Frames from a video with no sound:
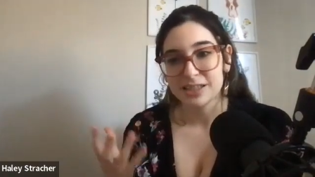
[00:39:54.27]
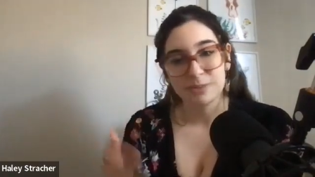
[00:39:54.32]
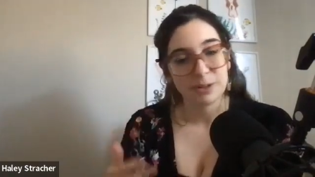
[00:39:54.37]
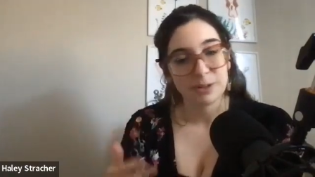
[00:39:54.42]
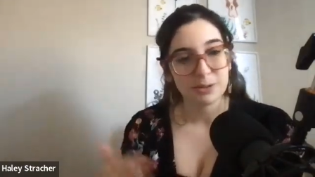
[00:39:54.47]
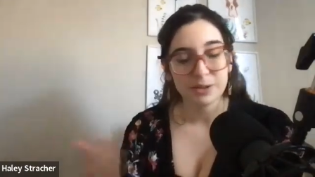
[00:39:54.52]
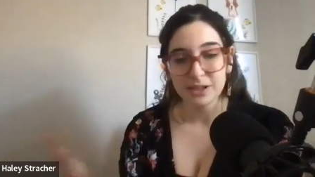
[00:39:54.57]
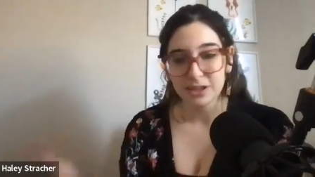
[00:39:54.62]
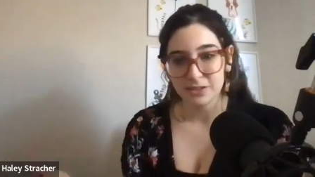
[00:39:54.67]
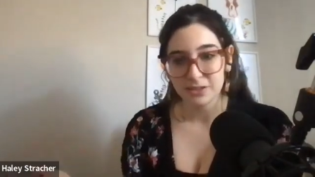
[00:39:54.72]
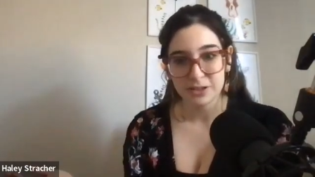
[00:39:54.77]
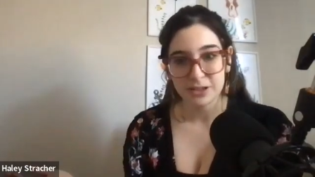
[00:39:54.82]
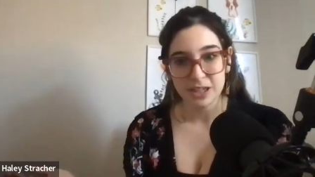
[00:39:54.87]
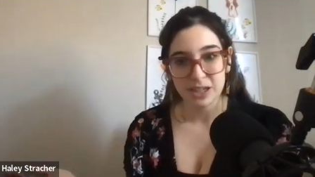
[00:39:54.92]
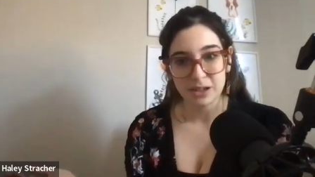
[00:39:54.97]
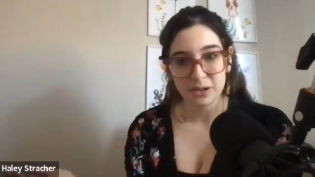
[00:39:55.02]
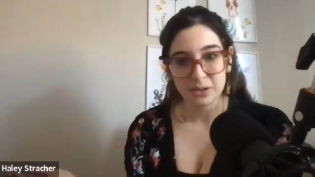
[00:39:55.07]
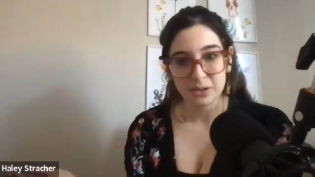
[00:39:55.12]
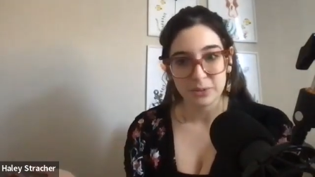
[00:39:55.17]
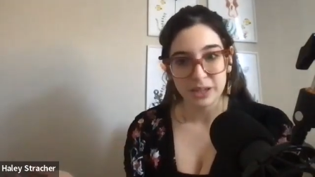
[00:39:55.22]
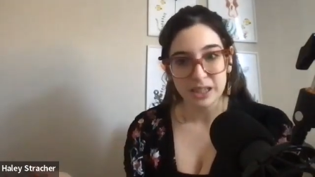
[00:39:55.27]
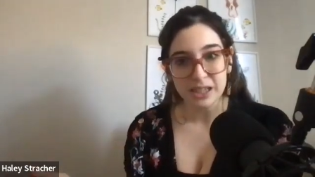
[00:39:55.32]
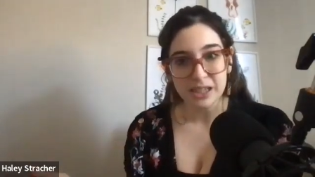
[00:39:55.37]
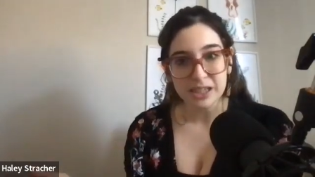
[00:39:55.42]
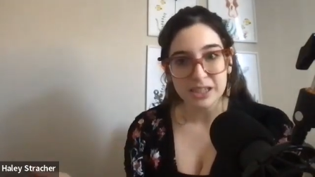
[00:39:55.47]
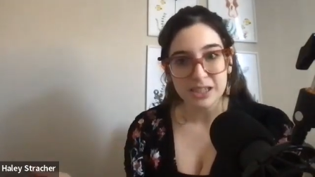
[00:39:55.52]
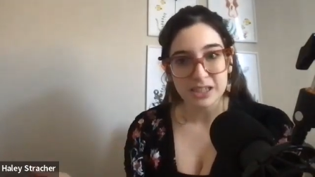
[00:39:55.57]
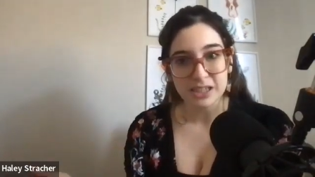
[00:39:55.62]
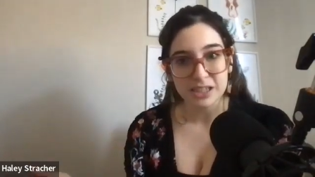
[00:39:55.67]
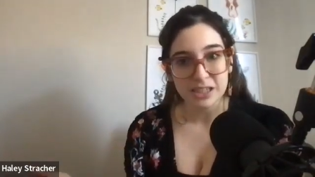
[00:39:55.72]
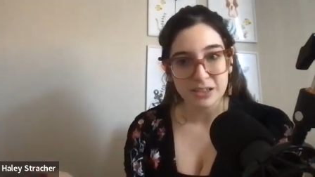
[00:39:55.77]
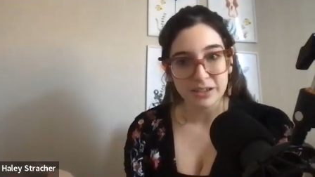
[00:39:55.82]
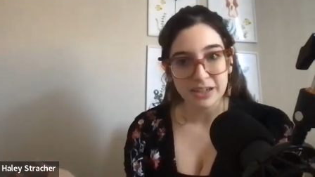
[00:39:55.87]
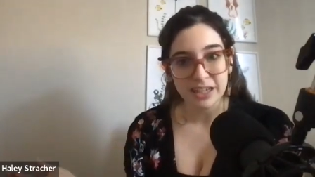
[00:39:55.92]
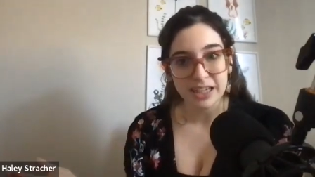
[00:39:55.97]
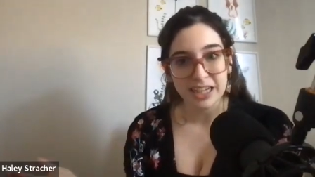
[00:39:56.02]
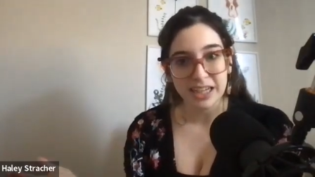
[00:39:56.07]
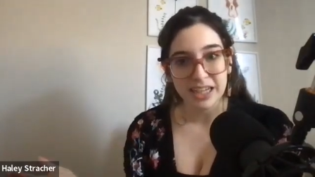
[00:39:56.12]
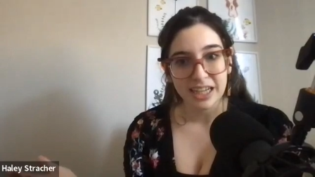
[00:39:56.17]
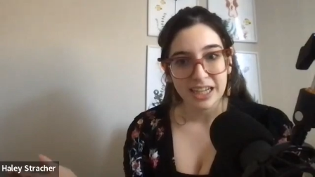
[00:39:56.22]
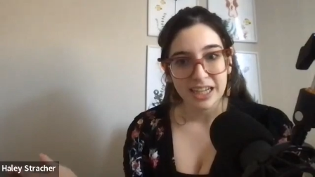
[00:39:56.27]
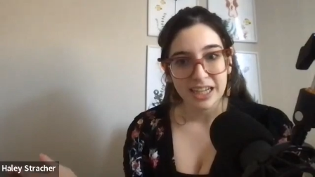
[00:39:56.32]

but really, if you take a week to do it,